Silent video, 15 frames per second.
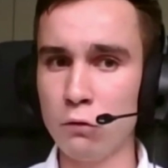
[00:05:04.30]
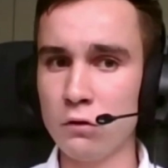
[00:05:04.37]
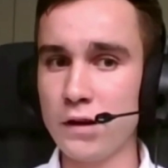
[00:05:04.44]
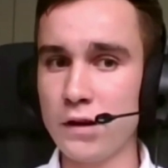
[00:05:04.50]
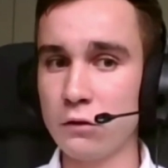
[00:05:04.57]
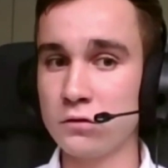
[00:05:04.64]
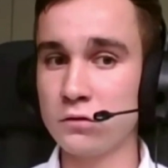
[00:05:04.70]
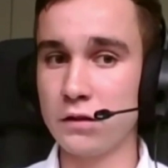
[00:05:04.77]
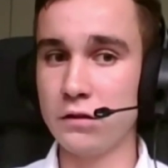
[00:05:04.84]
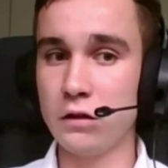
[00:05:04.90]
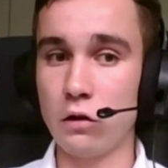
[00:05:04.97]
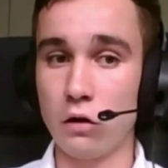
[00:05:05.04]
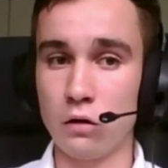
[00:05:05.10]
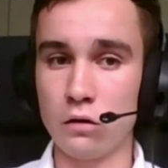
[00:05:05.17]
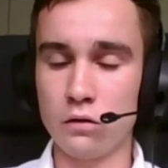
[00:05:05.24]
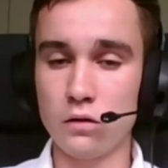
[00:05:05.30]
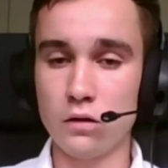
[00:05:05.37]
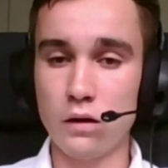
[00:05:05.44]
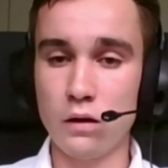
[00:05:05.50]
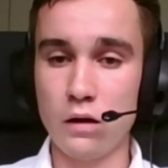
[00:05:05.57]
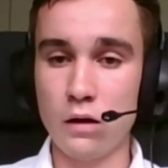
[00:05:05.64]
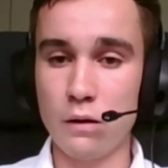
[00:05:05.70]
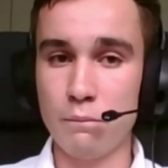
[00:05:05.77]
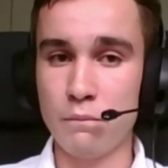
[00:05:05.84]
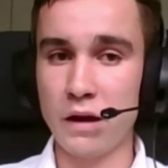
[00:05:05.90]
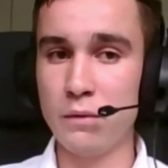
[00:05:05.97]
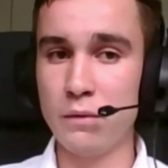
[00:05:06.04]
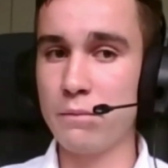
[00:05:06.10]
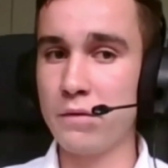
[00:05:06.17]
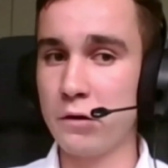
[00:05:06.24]
I would like to study law,
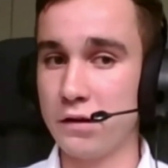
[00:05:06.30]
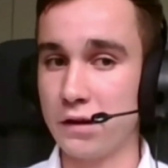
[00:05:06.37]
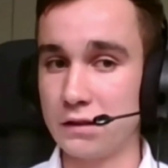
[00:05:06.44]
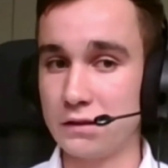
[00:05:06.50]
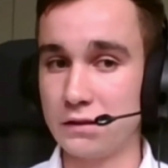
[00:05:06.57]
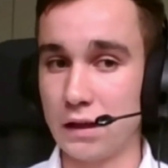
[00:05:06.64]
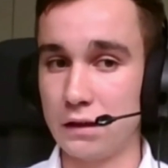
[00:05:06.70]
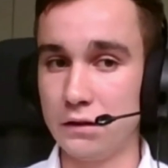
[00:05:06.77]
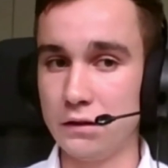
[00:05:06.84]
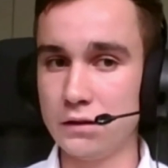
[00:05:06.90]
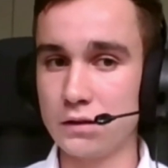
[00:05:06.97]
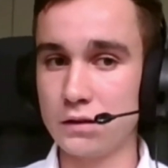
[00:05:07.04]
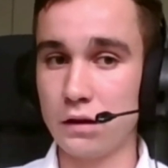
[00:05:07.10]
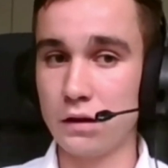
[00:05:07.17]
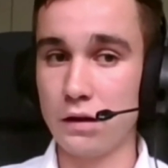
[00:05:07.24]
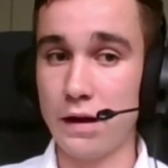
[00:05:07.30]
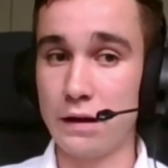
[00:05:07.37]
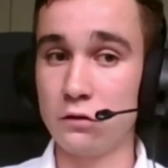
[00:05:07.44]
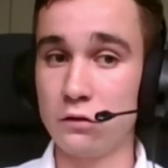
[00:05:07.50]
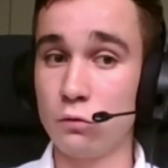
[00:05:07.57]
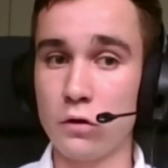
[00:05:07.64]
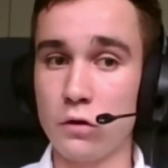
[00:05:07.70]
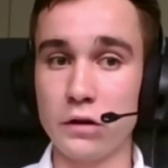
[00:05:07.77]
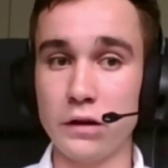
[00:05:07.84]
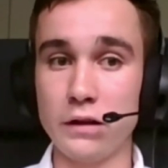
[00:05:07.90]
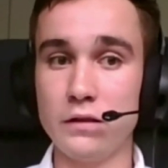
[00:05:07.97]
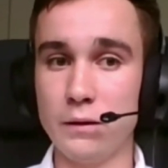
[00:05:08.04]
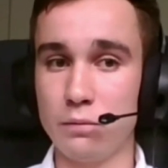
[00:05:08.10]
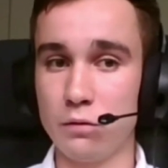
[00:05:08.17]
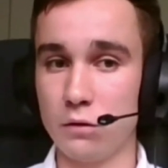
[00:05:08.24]
maybe American studies, and to work
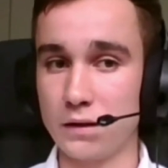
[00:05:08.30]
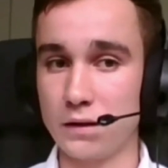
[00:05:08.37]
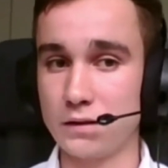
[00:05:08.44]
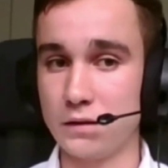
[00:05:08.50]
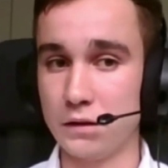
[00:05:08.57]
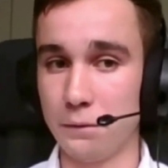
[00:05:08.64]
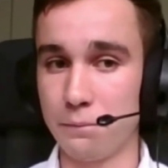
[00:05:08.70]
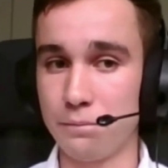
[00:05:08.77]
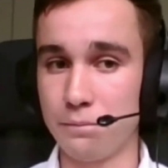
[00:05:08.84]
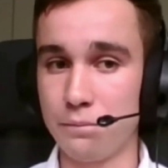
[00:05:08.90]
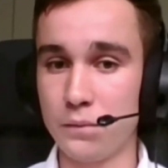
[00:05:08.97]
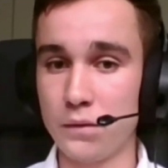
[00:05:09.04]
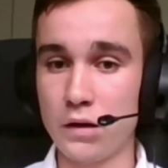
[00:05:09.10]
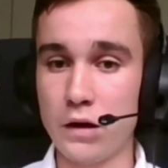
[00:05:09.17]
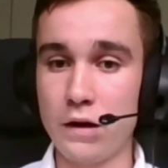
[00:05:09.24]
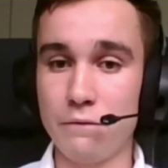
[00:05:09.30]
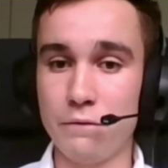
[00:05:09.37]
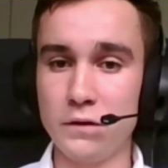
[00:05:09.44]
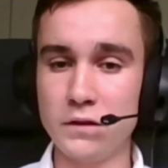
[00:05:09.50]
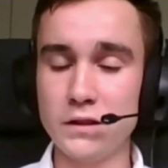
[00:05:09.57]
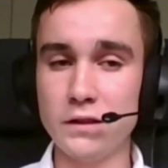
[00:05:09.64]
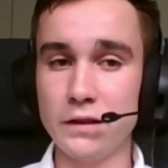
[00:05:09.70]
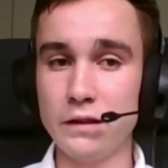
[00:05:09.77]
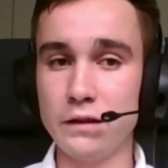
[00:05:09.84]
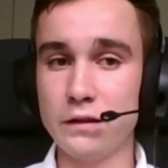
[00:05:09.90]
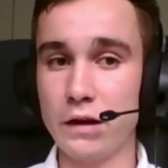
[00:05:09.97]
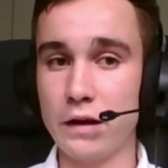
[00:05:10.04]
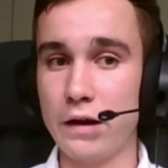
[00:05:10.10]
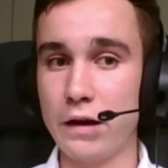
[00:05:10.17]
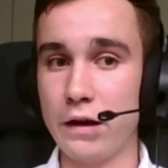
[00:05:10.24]
in diplomacy. Visiting
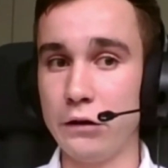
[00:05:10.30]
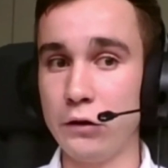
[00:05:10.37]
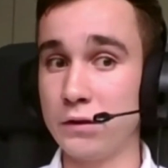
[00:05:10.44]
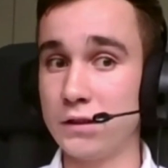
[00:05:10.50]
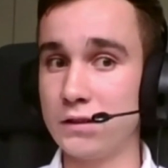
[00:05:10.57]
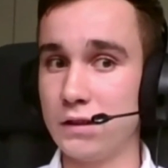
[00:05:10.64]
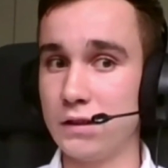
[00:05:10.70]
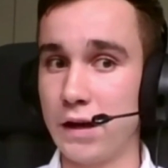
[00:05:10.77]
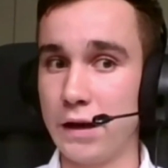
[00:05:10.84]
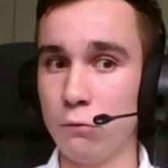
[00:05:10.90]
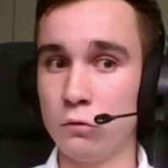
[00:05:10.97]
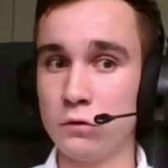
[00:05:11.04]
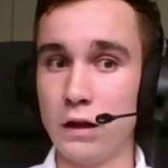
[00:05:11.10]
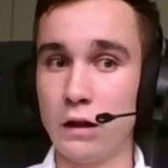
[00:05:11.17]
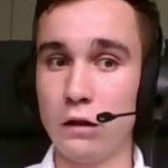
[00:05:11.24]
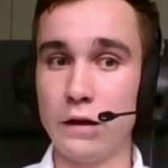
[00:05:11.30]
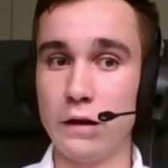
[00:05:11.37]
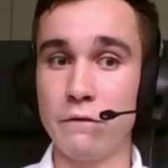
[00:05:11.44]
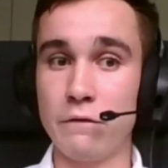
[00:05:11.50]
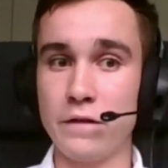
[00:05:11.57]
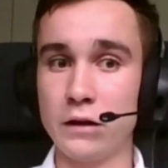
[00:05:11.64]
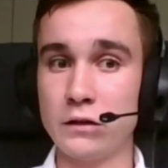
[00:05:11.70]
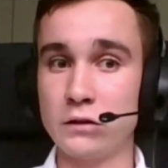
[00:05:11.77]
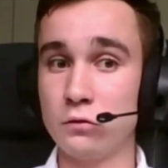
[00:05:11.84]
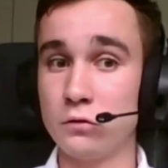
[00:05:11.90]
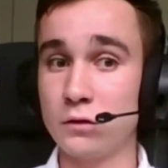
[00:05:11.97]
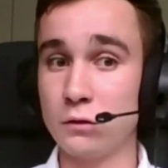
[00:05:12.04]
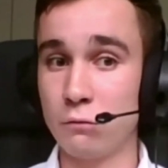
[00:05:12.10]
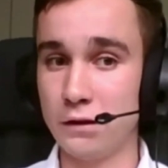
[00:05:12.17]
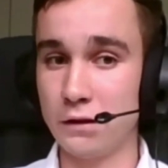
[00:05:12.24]
USA, would, thanks to
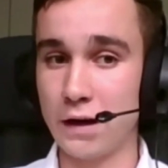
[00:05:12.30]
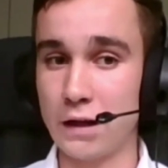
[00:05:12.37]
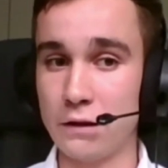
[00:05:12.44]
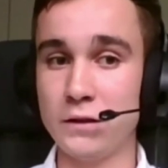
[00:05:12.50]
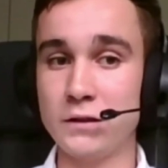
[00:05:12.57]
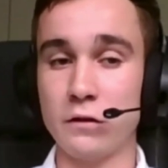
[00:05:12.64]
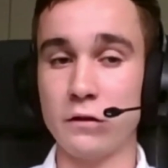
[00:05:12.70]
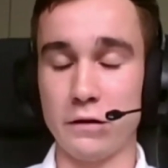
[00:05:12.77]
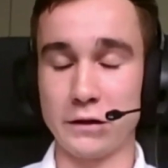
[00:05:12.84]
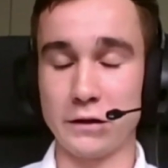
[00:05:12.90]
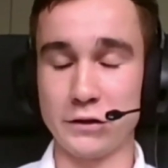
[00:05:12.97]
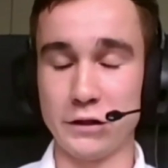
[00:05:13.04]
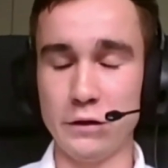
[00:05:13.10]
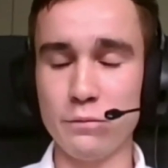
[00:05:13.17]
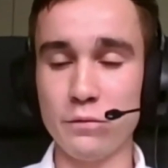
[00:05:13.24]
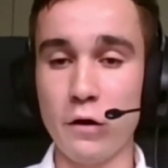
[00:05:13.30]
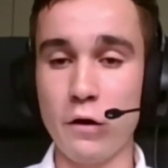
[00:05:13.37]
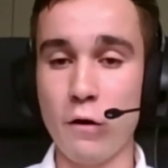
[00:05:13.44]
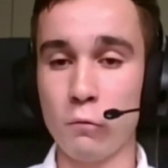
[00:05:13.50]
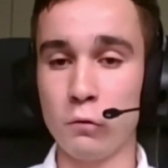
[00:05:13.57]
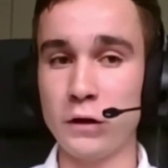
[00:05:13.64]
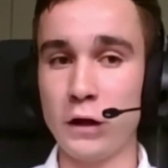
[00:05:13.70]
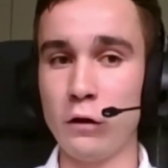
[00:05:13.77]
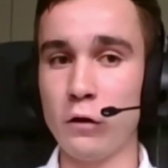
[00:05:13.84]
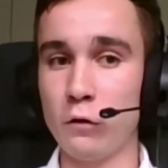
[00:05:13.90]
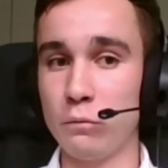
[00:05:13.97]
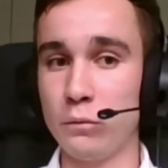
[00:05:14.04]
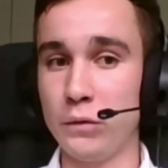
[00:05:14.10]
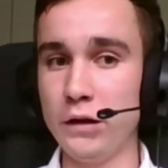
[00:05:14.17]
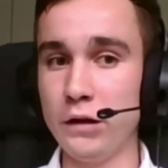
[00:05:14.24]
Queen Hedvig Scholarship, would allow
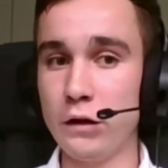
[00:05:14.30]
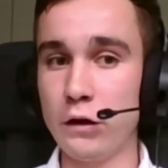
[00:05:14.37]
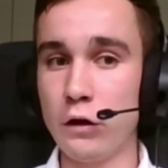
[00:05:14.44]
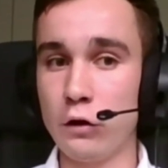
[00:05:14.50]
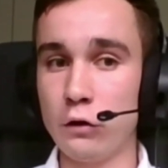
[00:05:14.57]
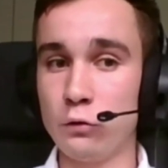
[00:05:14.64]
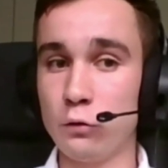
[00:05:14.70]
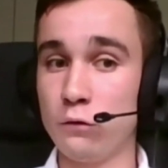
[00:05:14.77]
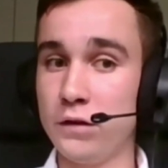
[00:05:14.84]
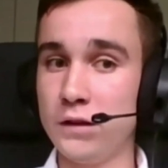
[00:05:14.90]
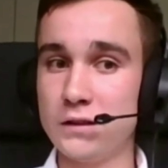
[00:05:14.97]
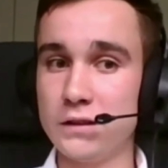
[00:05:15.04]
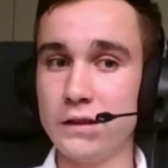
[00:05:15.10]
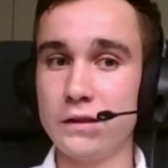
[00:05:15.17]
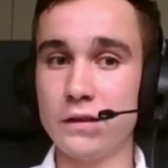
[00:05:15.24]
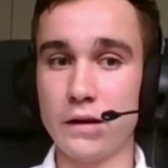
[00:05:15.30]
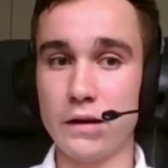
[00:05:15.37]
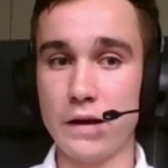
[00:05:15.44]
me to visit